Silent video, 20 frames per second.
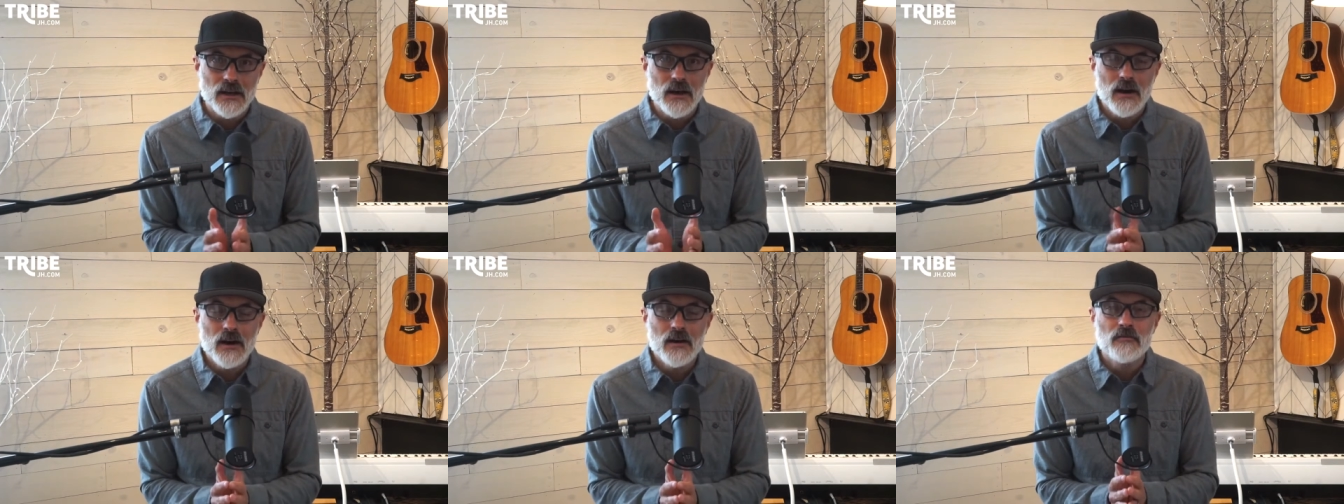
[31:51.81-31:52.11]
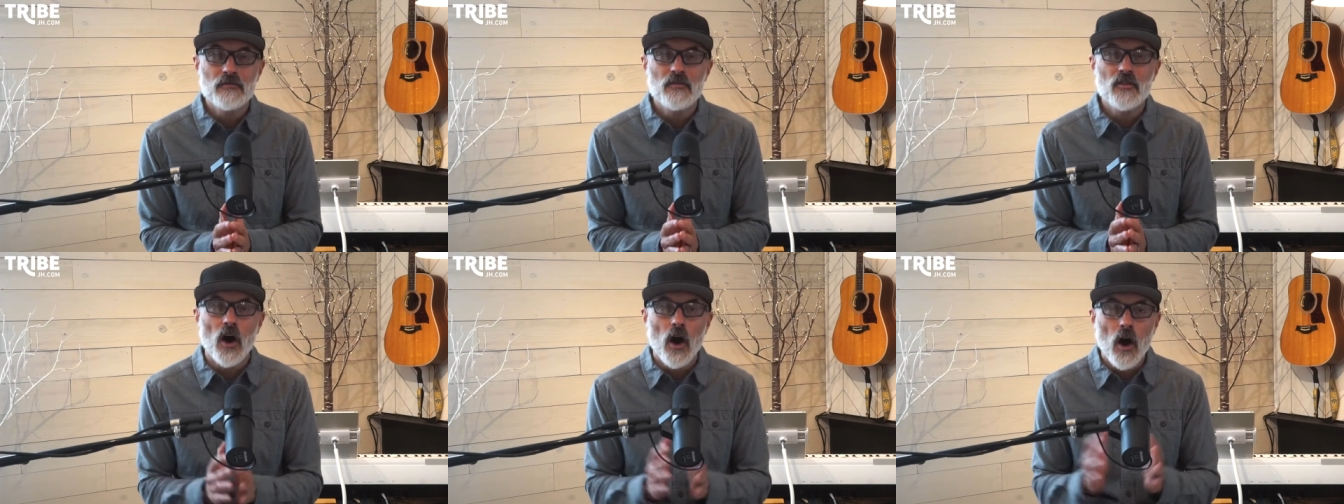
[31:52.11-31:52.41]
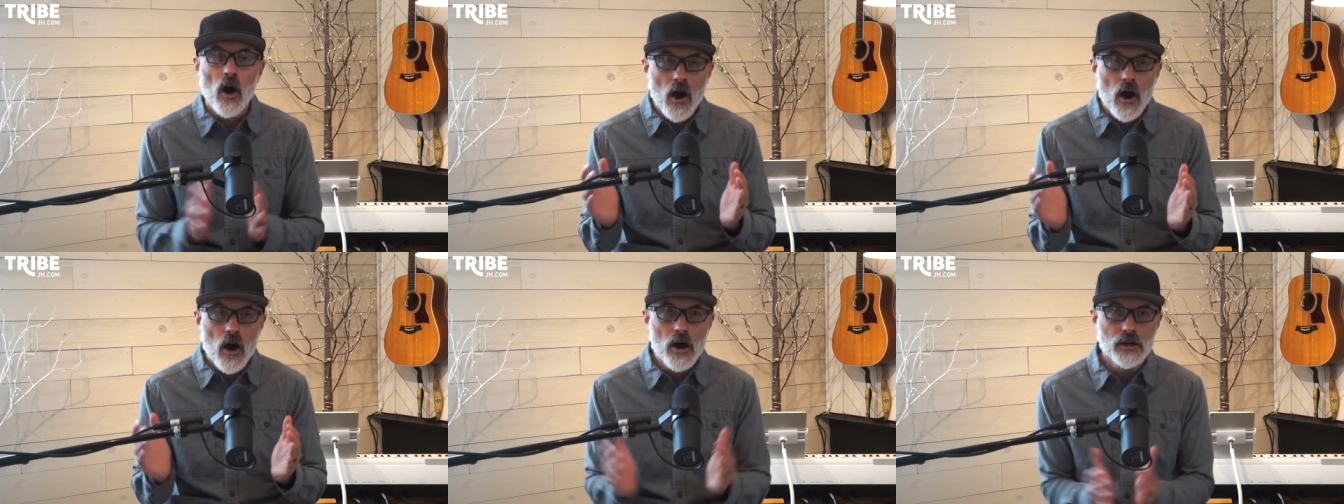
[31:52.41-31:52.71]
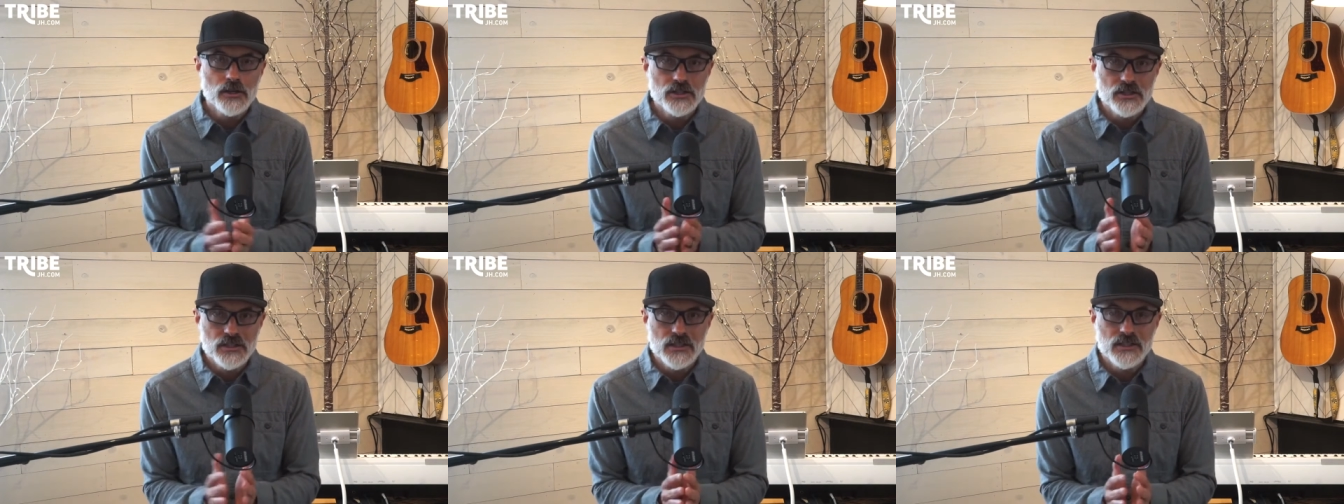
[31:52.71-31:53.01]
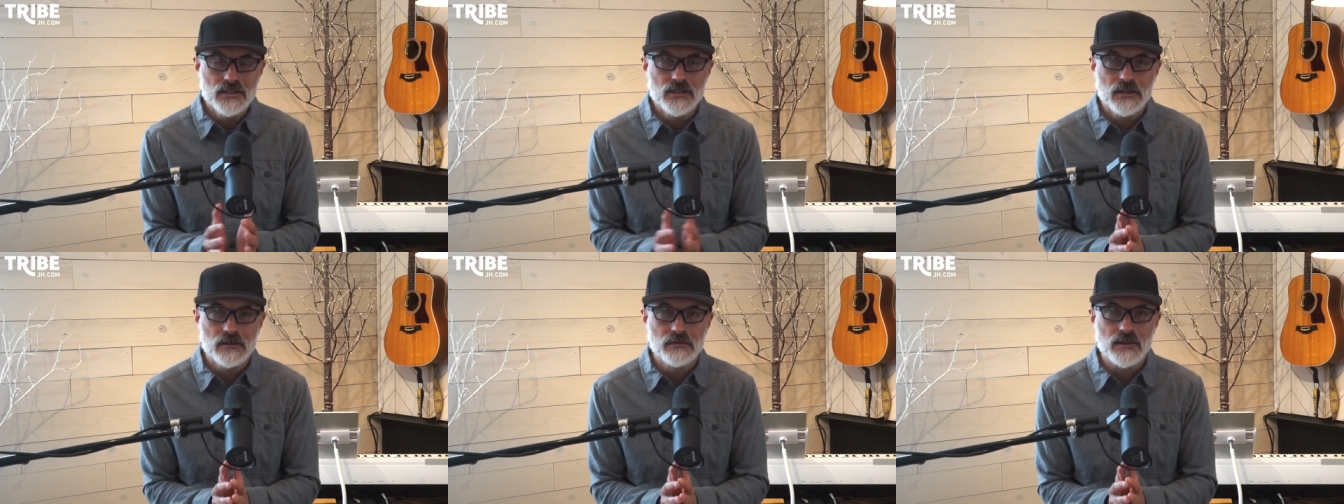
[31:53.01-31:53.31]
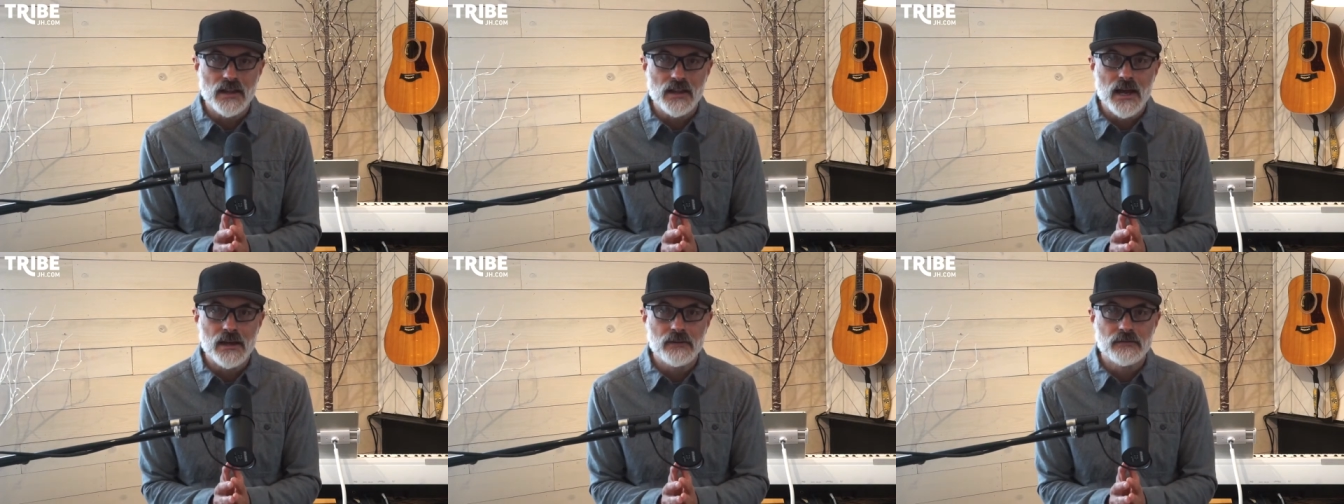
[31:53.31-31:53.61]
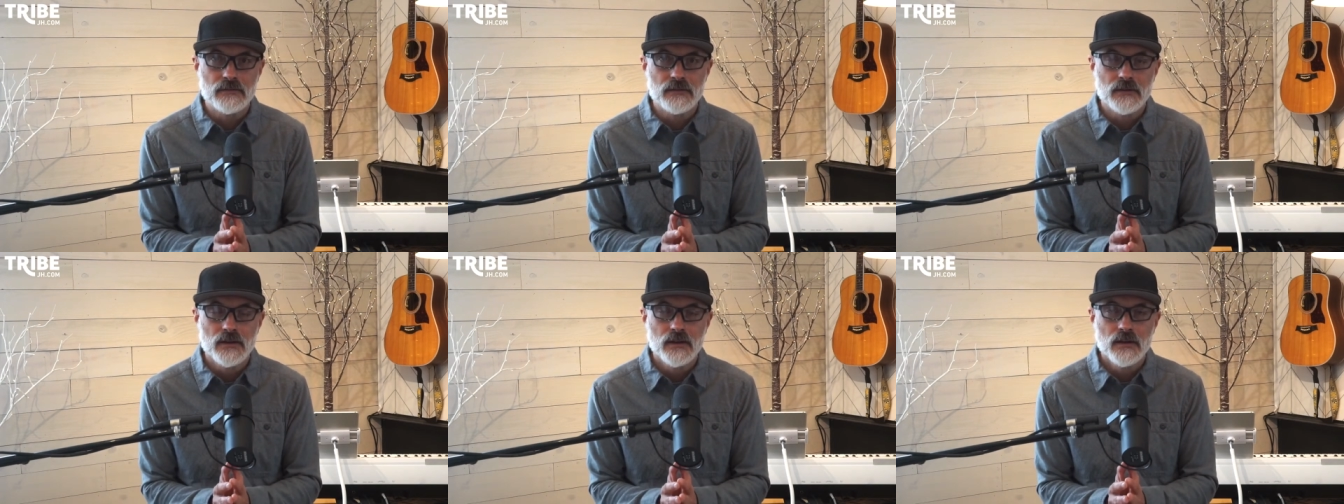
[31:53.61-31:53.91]
of the harshness of
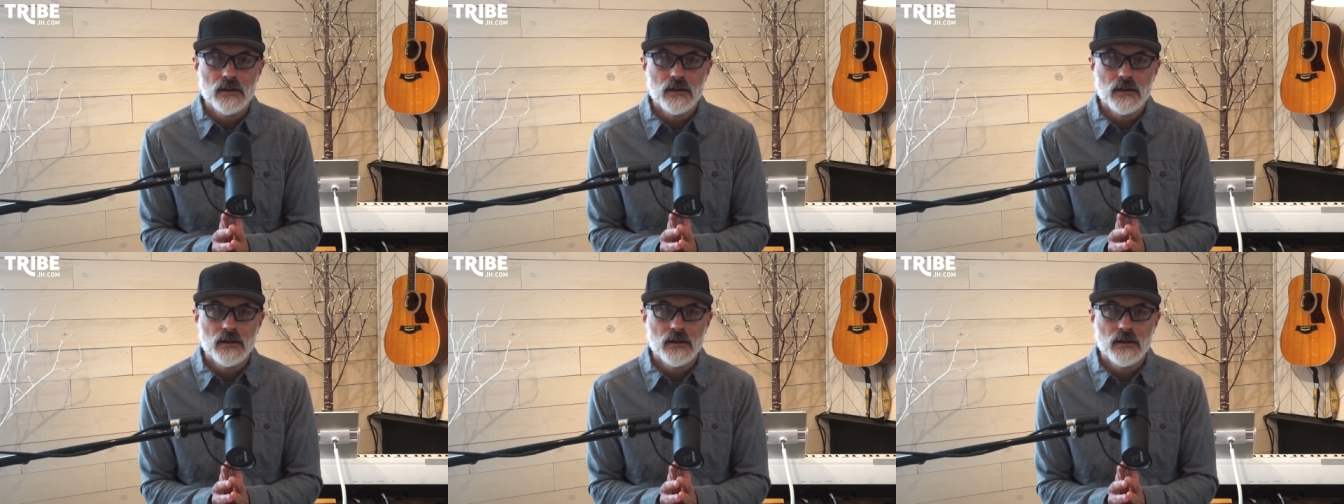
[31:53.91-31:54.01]
life